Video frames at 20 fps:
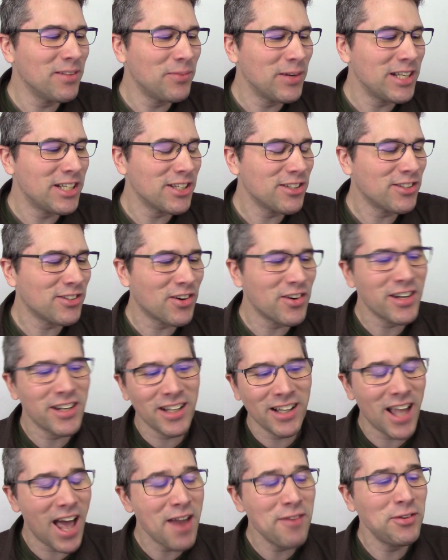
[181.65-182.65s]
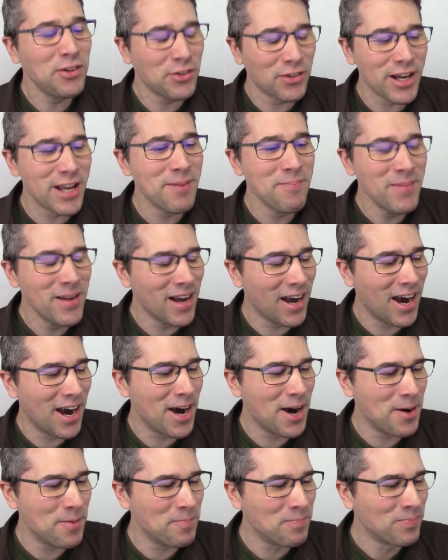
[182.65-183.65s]
We just started a live stream.
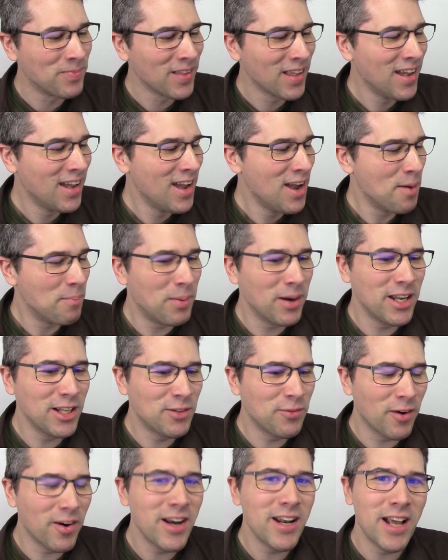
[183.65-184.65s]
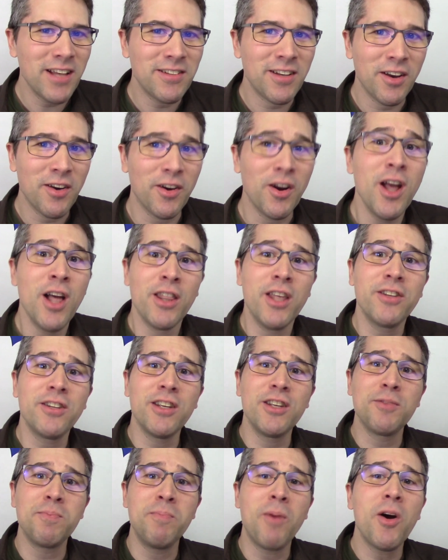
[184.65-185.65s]
Um, but it's very nice to hear you. This
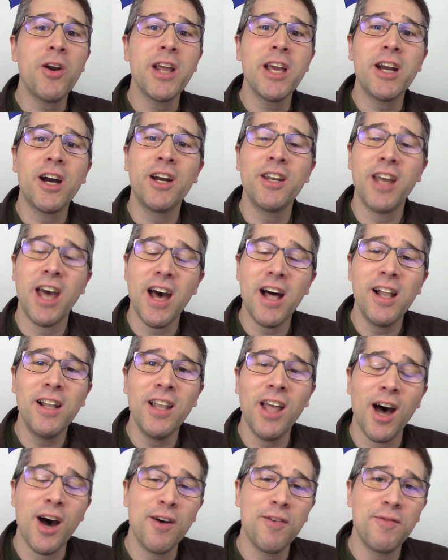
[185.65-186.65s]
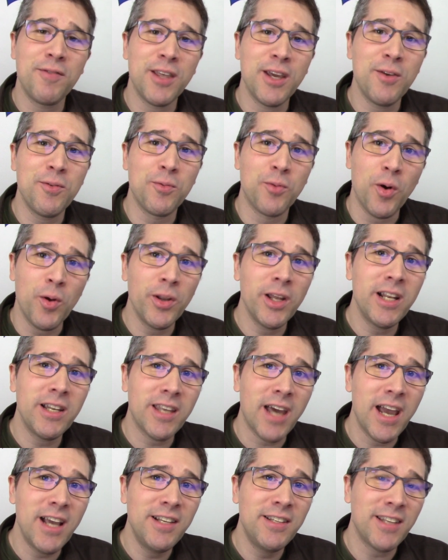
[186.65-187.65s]
is Marty Connell of the Rolling
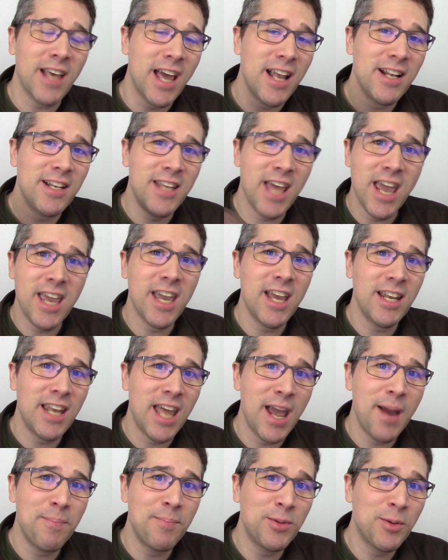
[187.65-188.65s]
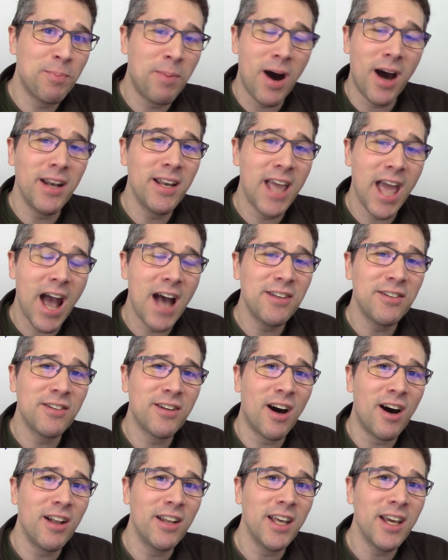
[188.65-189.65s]
Dice and Taking Names podcast
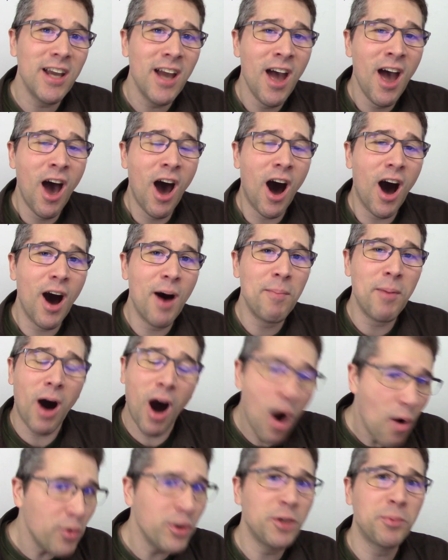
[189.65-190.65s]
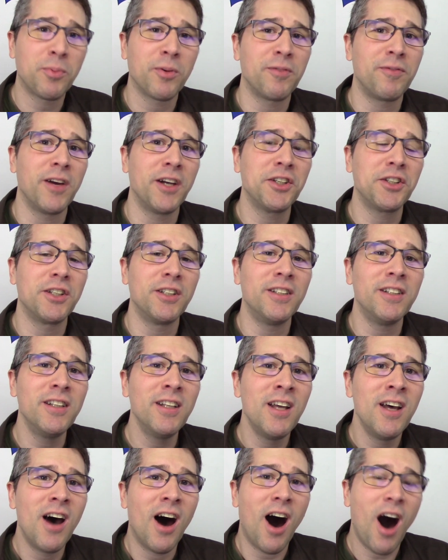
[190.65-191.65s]
calling. Um, always
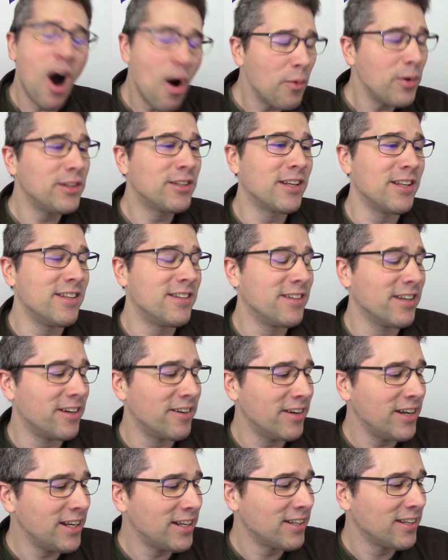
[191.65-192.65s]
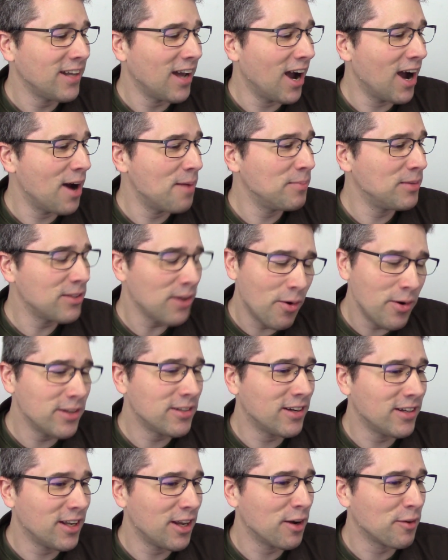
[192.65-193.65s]
professional, always considerate. Um, it's
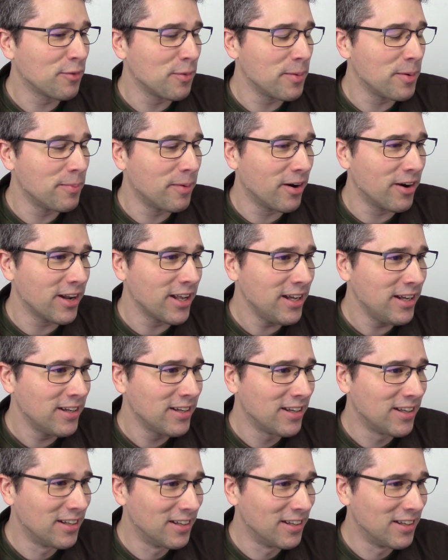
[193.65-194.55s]
always good to hear from you, Marty.